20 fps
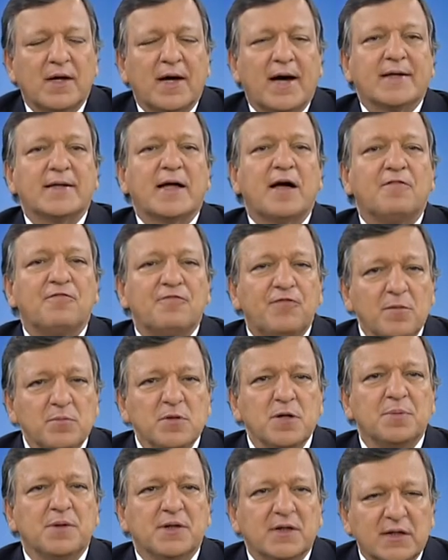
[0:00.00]
And I
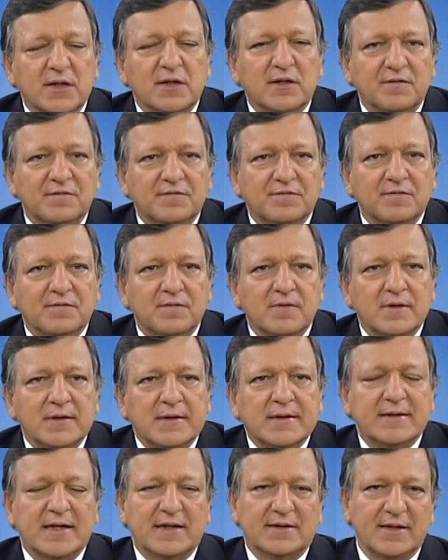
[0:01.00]
firmly believe
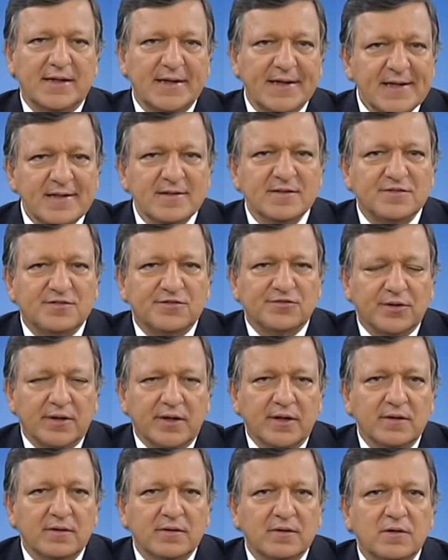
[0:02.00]
that
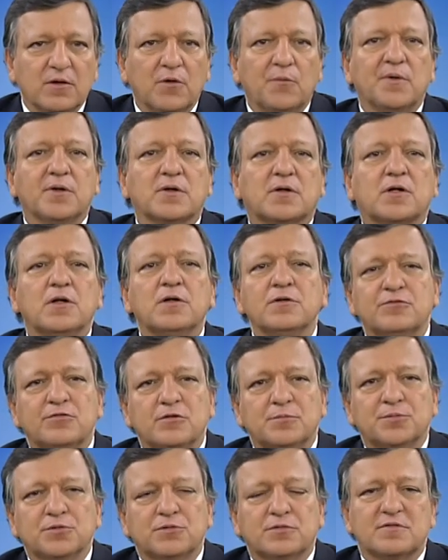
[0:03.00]
industry will
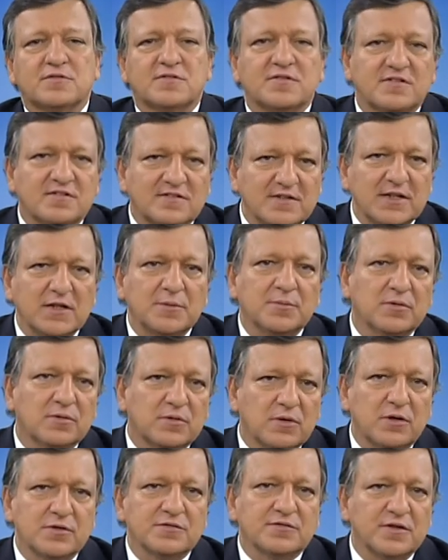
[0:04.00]
contribute to sustainable
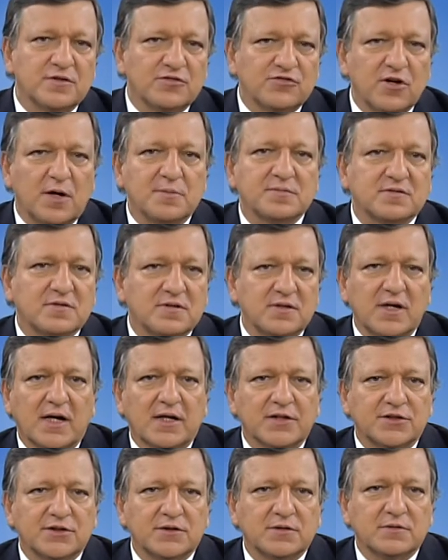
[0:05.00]
growth and jobs
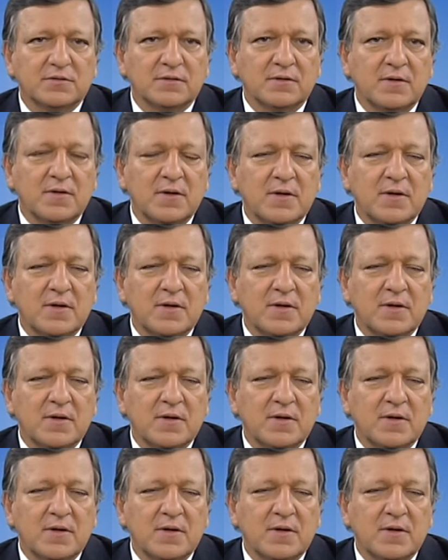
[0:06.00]
creation